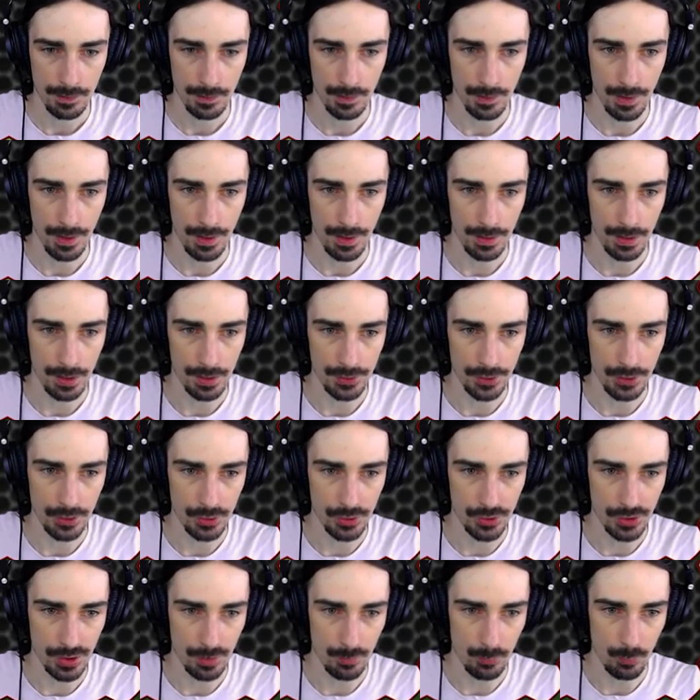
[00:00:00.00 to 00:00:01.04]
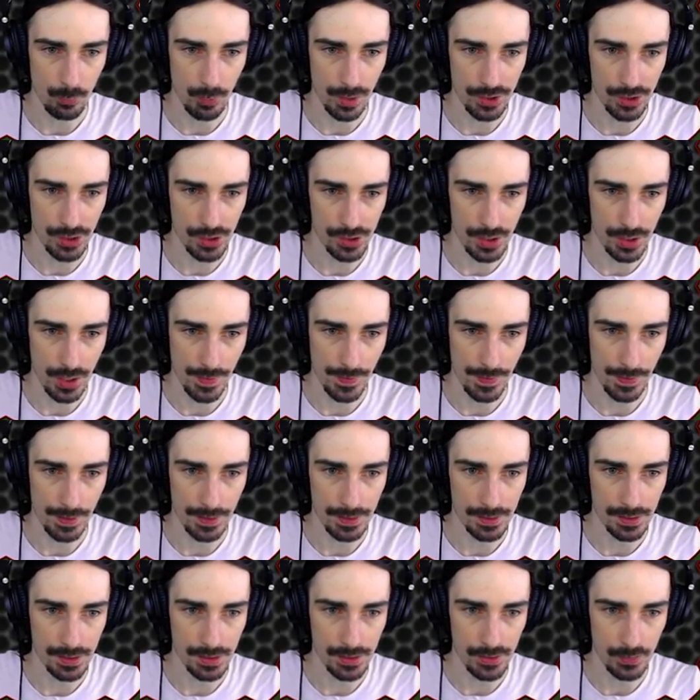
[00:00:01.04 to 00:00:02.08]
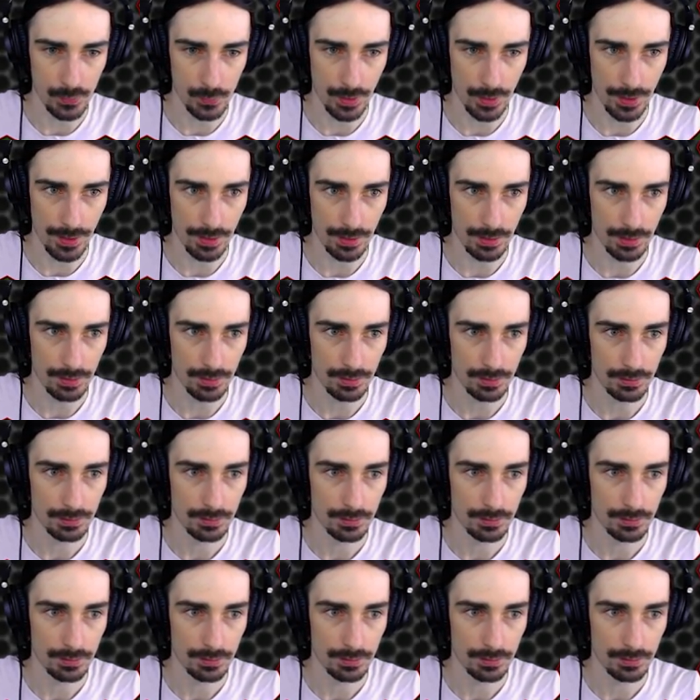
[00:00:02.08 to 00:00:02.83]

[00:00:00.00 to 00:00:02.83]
All right, and I'll use some wedges on this as well.